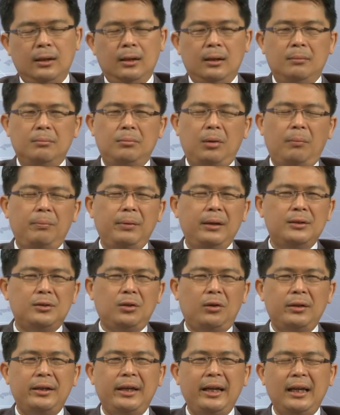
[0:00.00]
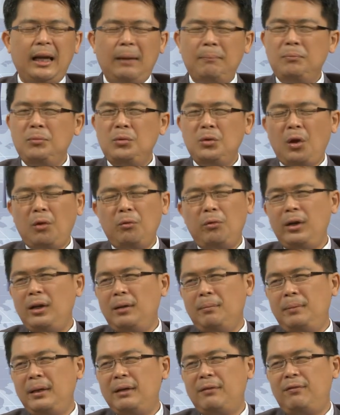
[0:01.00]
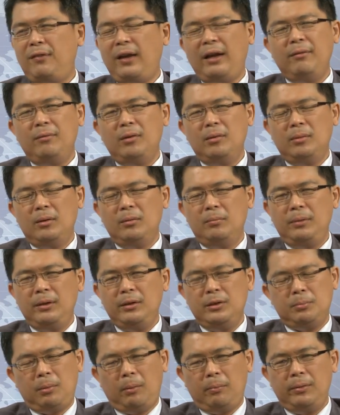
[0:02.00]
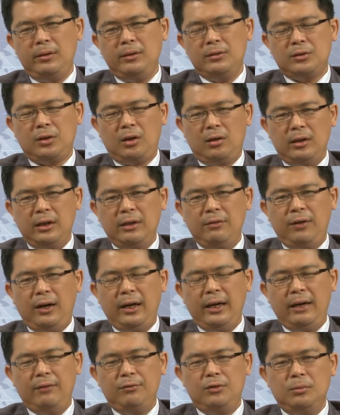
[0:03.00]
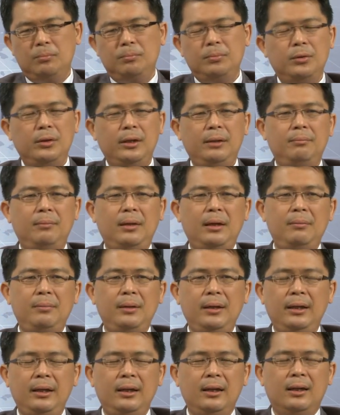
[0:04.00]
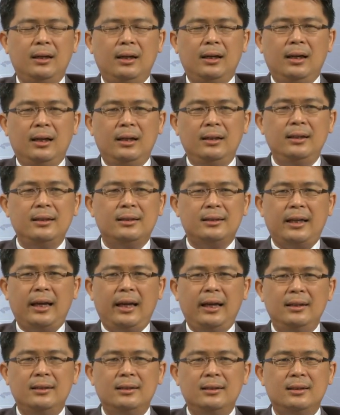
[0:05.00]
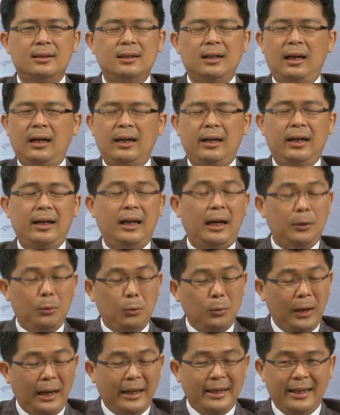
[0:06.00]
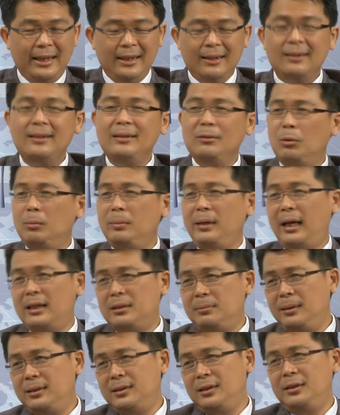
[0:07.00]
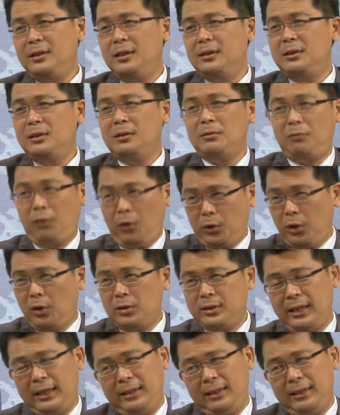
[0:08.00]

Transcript: Property stock, again, I'm not really a big favorable British property stock. If I have to put it, maybe in this case, and I don't like it, will be SB Setia, for your sake.